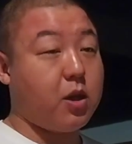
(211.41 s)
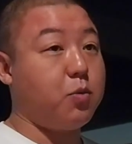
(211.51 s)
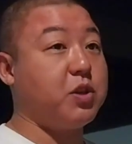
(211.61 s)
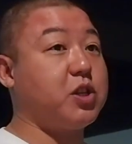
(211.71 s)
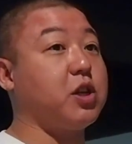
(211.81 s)

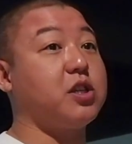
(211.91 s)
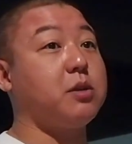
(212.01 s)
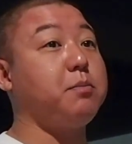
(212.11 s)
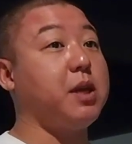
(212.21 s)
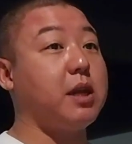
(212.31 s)
which
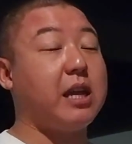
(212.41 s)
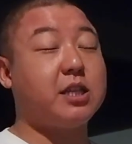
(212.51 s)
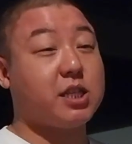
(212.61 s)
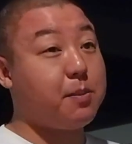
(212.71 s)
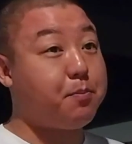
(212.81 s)
doesn't mean, and
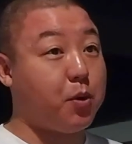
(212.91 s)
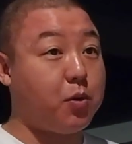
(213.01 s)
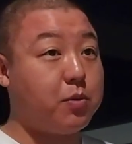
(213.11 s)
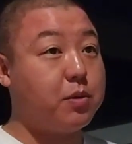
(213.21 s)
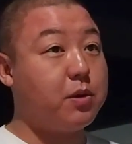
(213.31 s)
simple,
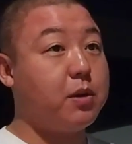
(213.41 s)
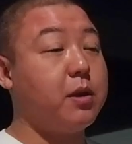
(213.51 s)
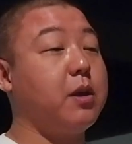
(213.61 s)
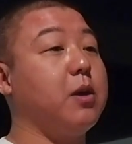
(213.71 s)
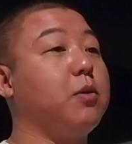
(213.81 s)

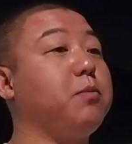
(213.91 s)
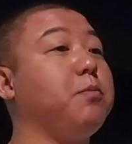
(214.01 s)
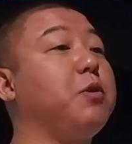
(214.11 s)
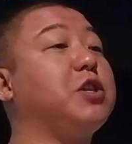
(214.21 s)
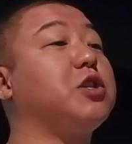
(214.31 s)

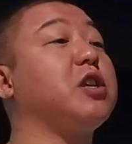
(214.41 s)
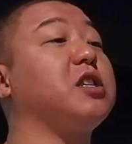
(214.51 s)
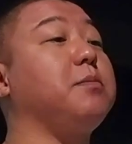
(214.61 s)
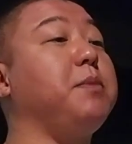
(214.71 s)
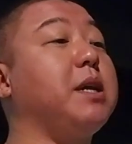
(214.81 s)
which
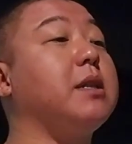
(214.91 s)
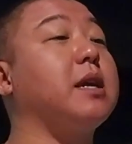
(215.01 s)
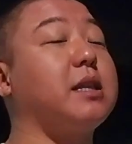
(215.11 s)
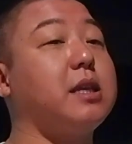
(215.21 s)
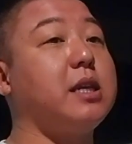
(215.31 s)
doesn't mean
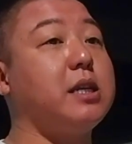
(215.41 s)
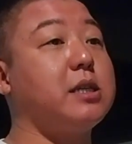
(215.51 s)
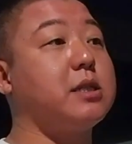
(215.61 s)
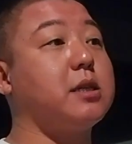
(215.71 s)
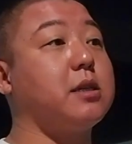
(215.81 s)
that is